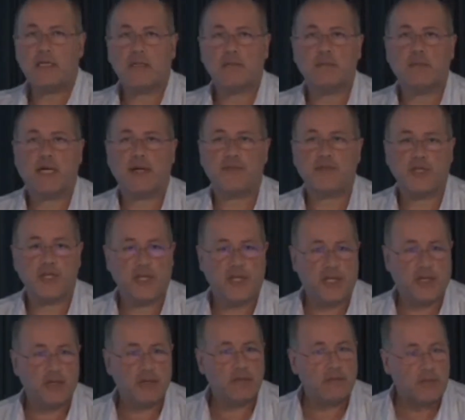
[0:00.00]
after a
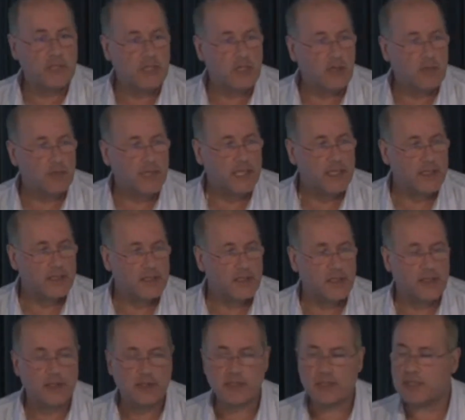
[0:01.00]
year, they come back and
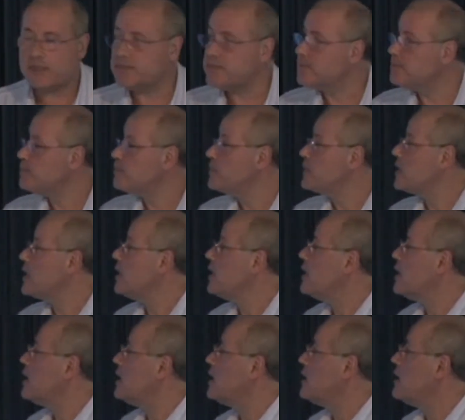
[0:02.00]
see us, and
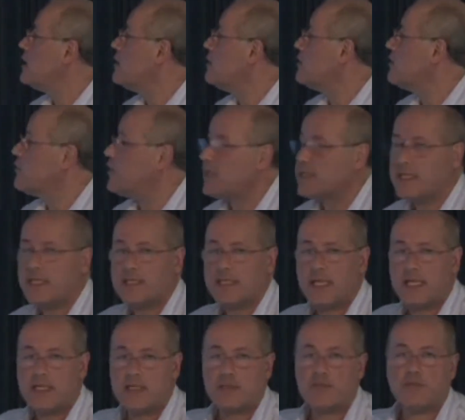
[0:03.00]
we find that
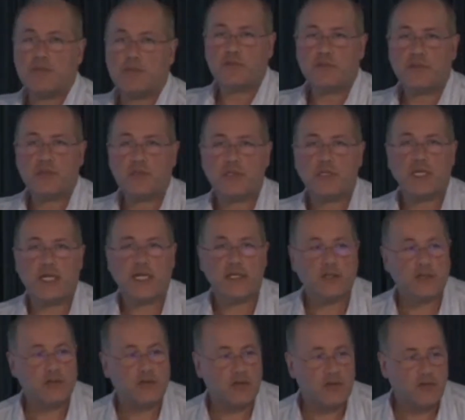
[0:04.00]
that's
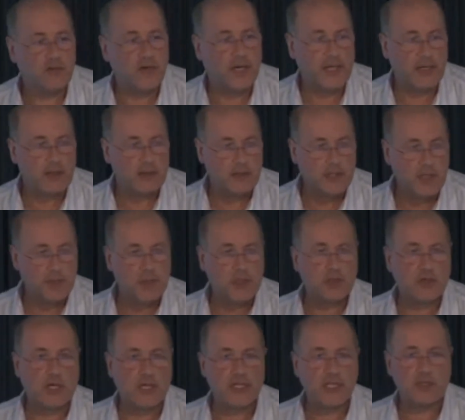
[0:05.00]
related to the vein.
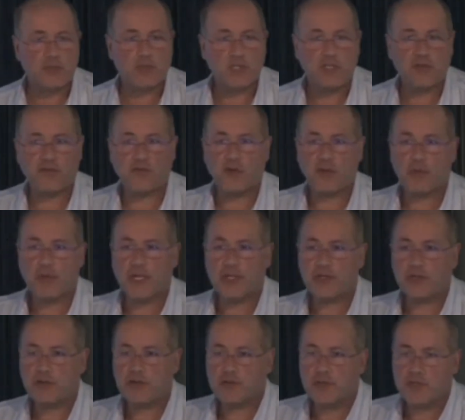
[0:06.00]
Dermatitis means
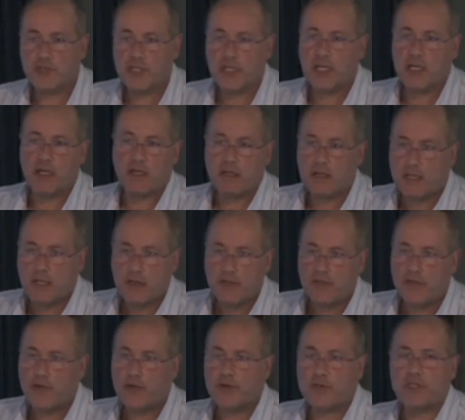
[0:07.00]
inflammation of the skin, and
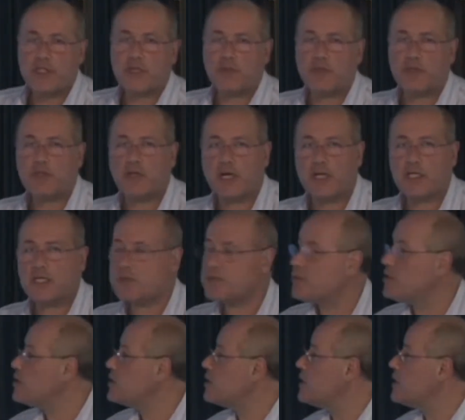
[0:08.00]
venous dermatitis because